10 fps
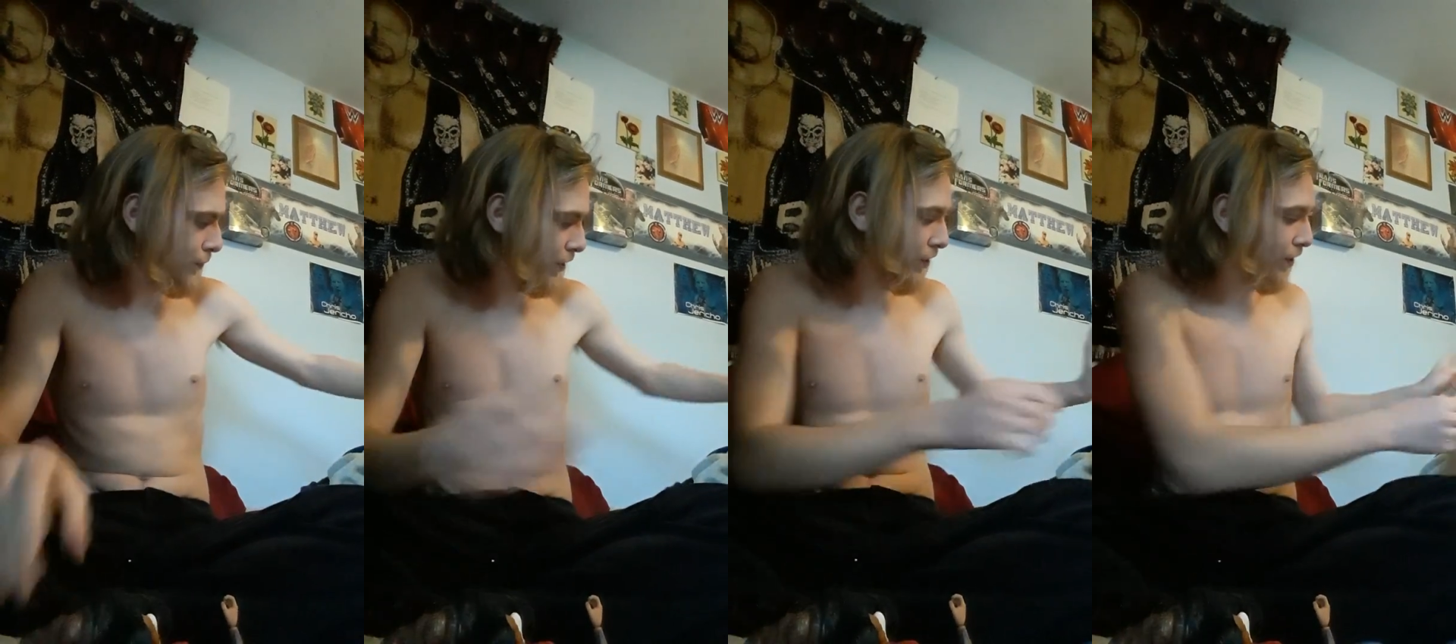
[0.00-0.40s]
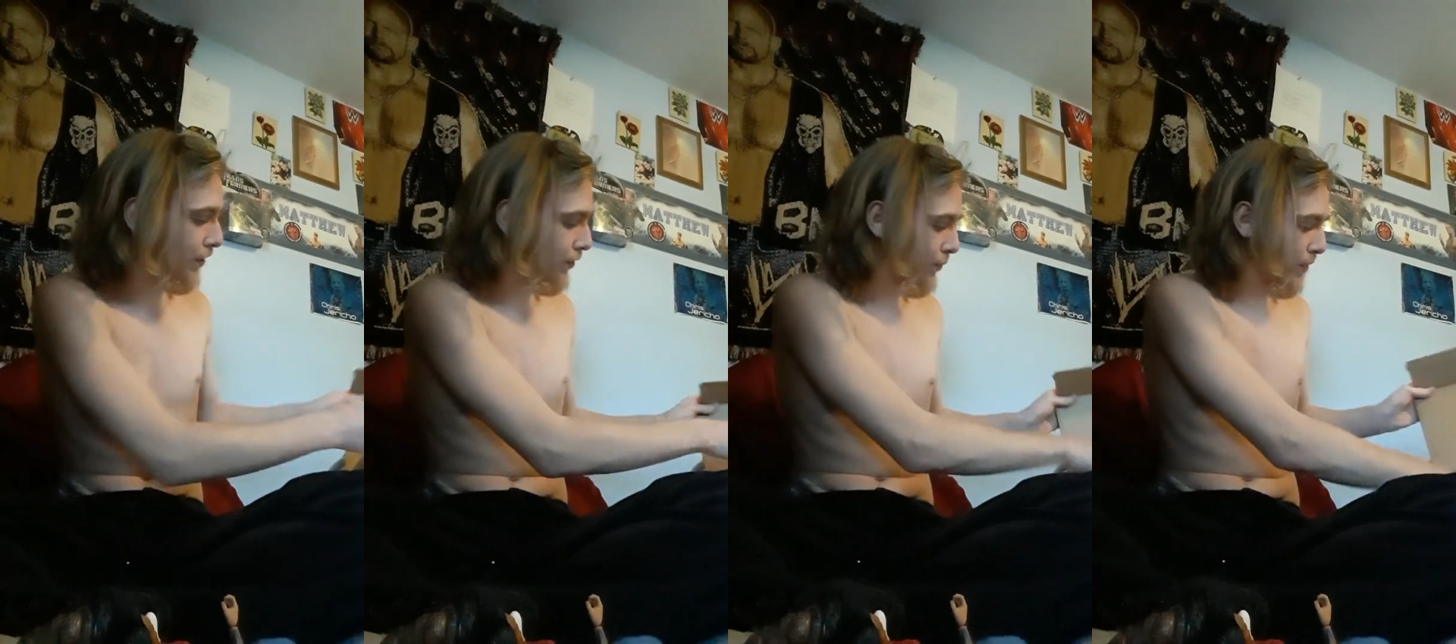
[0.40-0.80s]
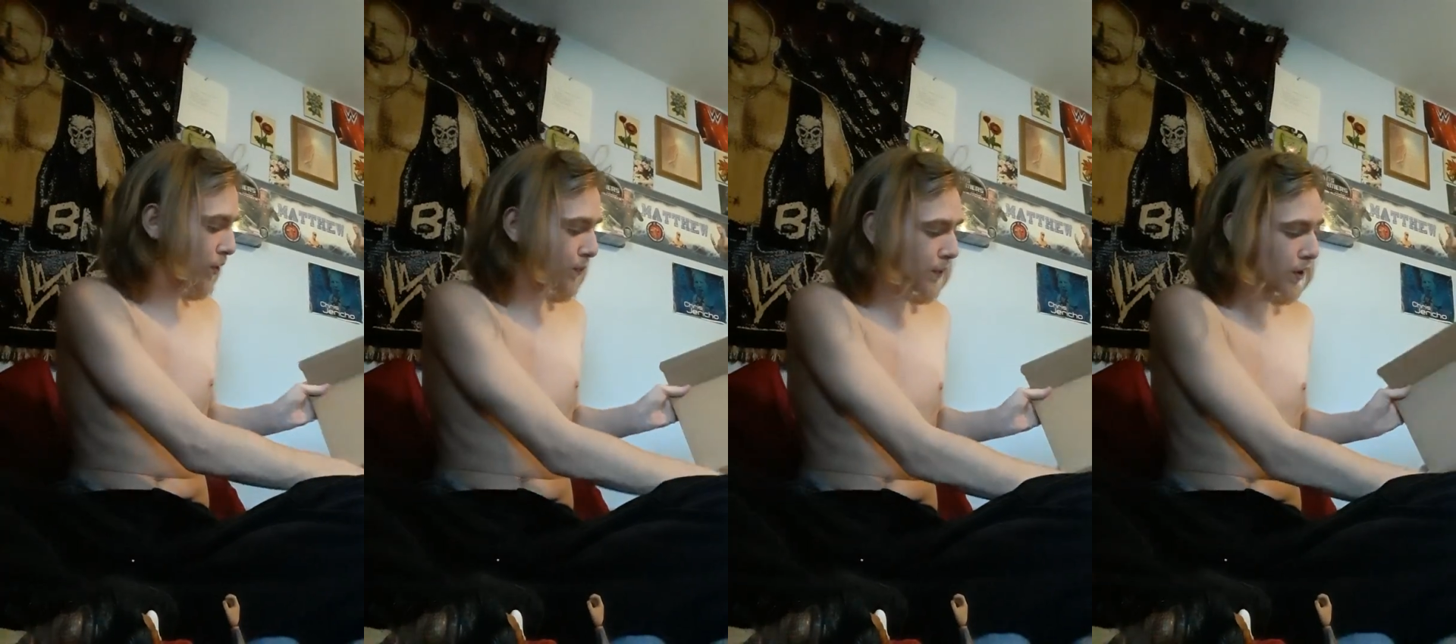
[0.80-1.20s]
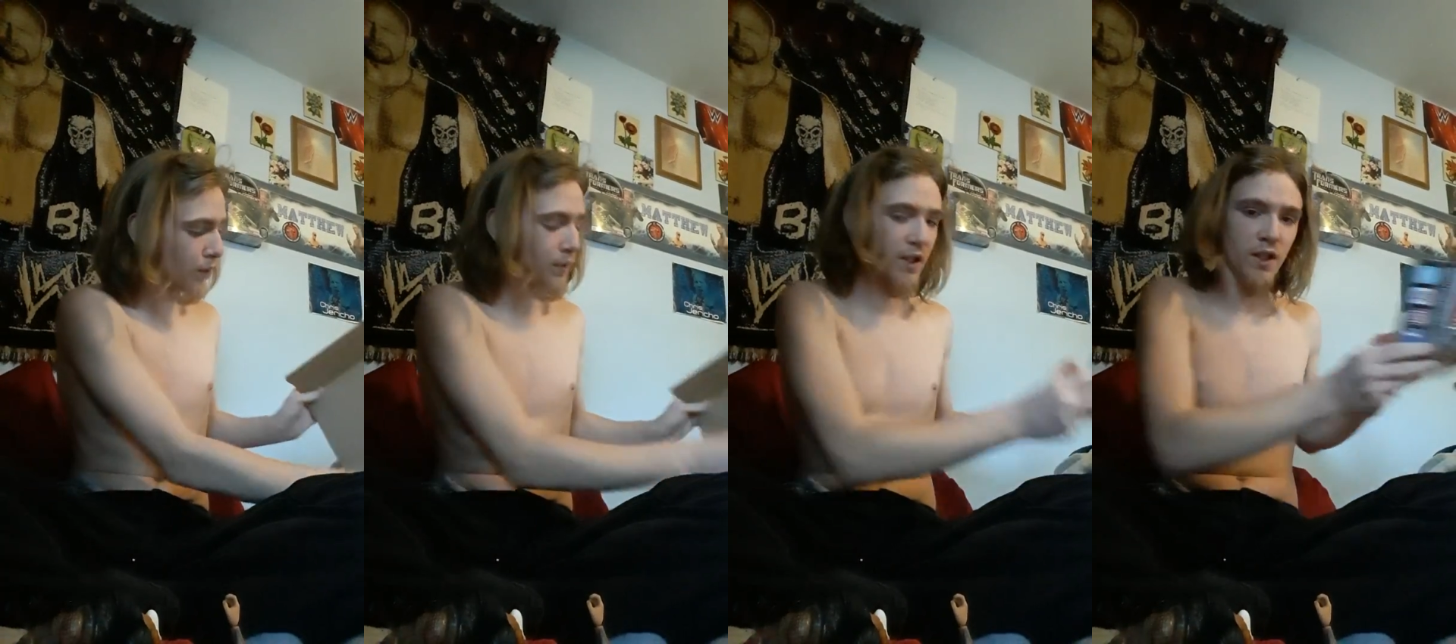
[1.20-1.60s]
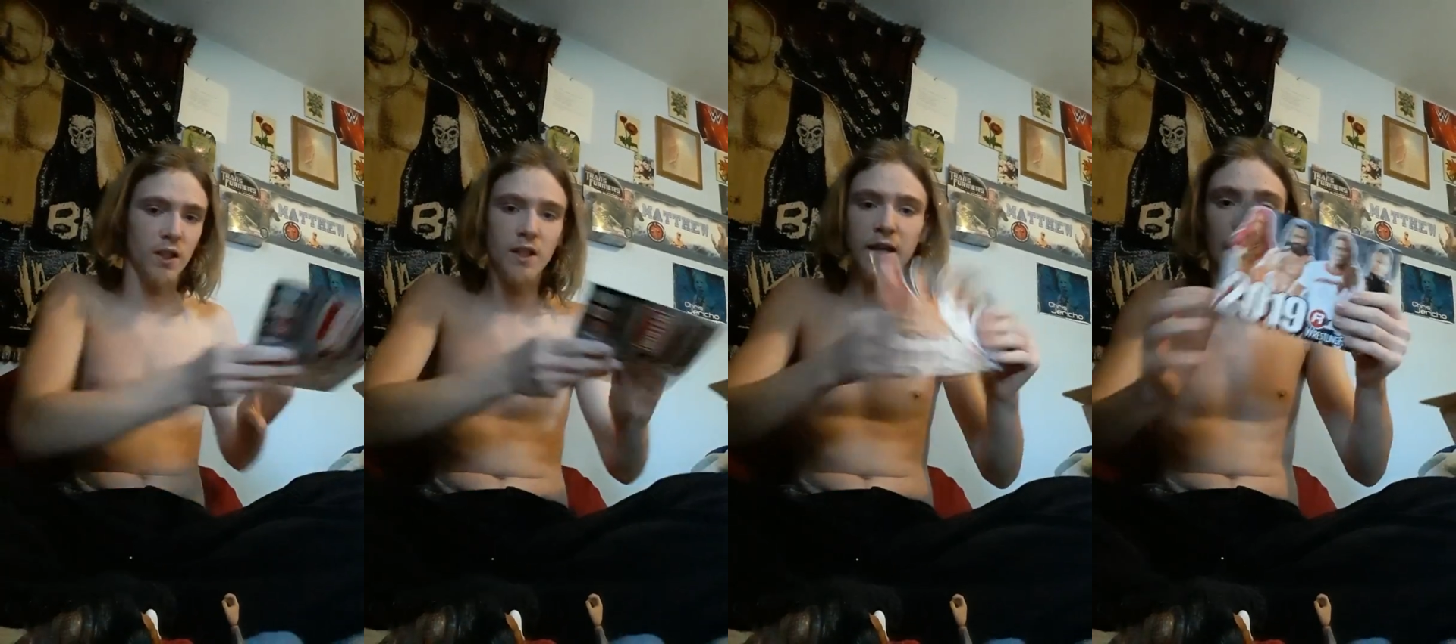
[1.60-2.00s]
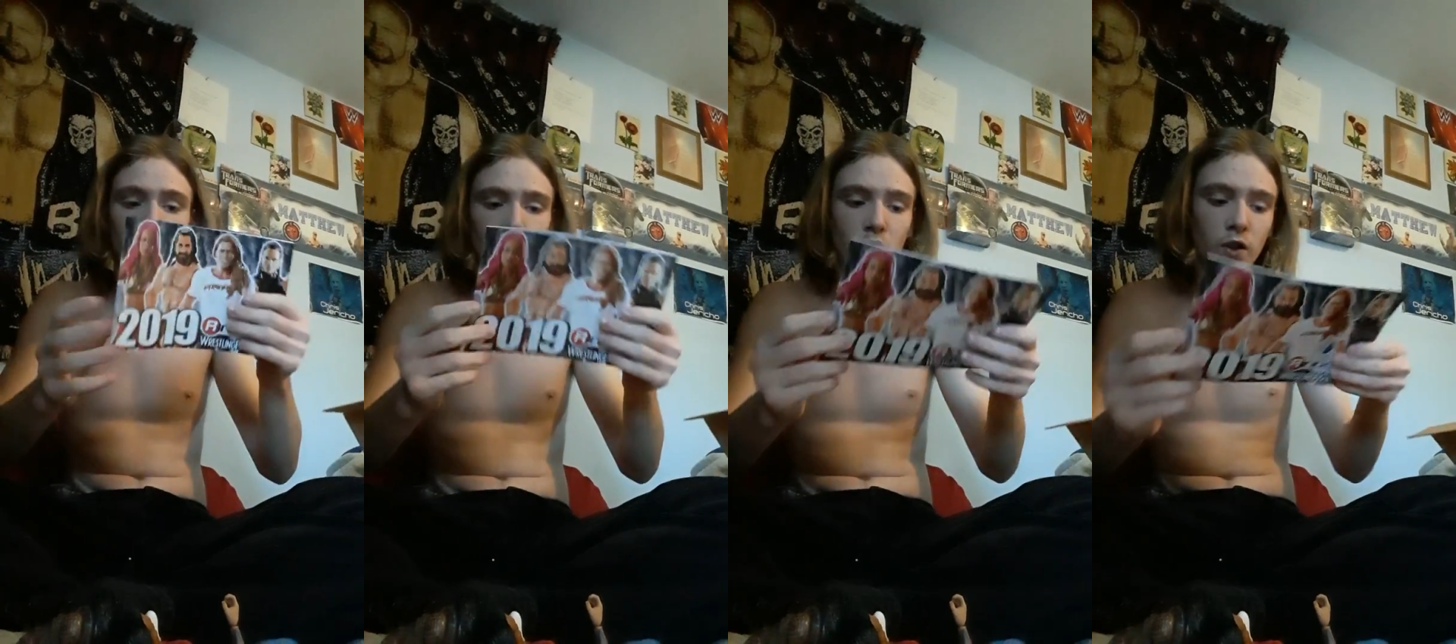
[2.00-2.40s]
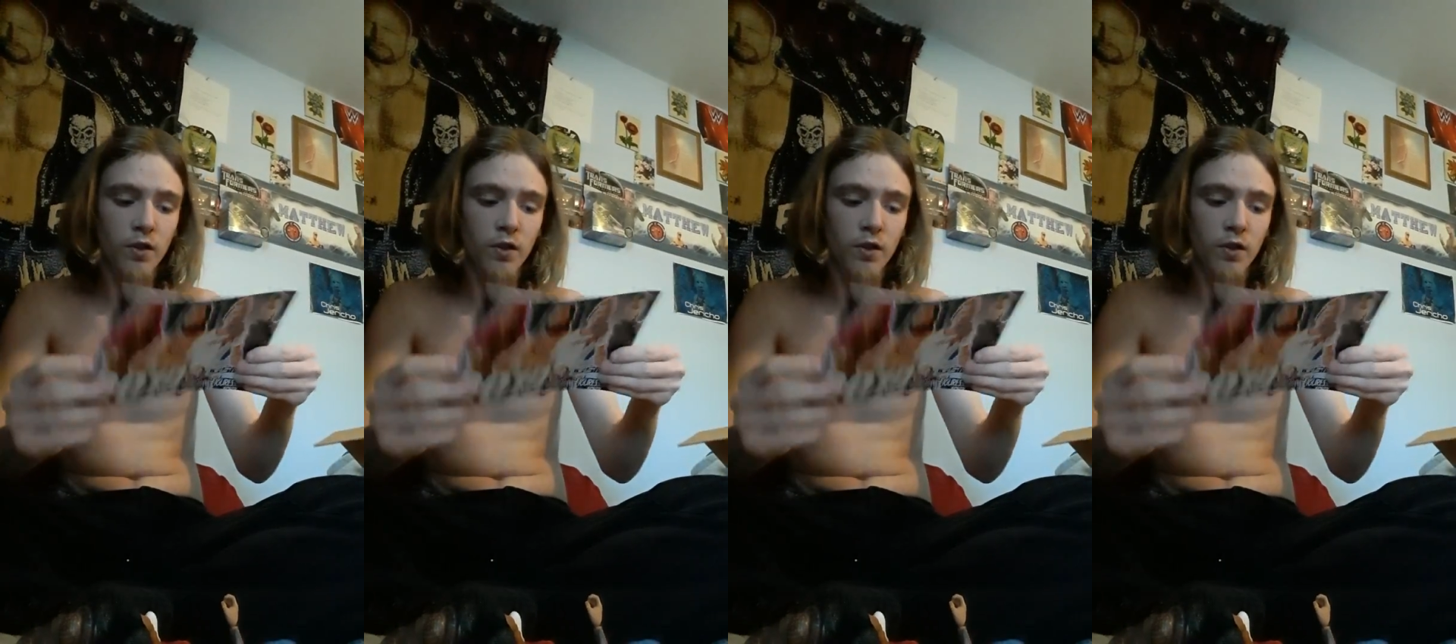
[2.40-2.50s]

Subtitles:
Actually, I need to open up the catalog,